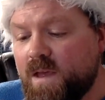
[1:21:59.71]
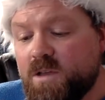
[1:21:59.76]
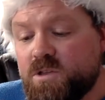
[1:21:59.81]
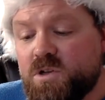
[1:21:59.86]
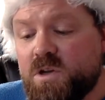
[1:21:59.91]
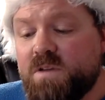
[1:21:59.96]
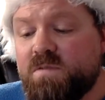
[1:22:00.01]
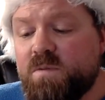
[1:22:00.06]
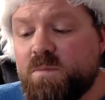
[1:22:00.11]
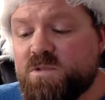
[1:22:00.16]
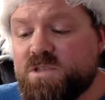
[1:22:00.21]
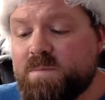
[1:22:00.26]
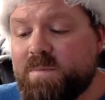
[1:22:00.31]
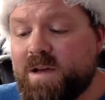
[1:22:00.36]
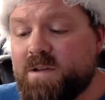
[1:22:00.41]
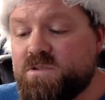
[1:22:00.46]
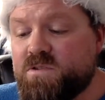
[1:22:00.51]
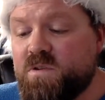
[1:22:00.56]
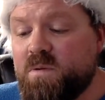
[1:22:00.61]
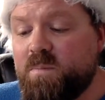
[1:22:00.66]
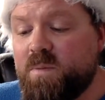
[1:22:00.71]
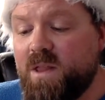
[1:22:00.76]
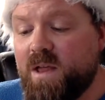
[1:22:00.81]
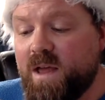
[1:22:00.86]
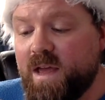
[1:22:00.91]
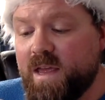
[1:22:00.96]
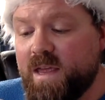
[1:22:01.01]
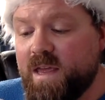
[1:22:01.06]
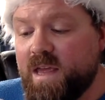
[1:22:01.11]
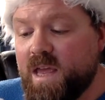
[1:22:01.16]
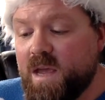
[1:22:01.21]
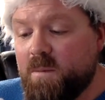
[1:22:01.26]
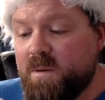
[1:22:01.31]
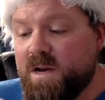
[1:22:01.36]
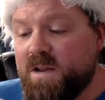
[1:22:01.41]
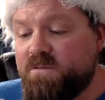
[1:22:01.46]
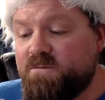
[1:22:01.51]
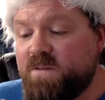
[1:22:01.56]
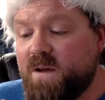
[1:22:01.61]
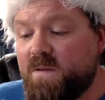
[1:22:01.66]
Donovan was about to reply when
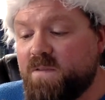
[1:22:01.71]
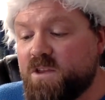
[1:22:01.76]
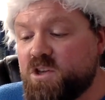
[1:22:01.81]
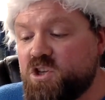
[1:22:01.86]
he felt the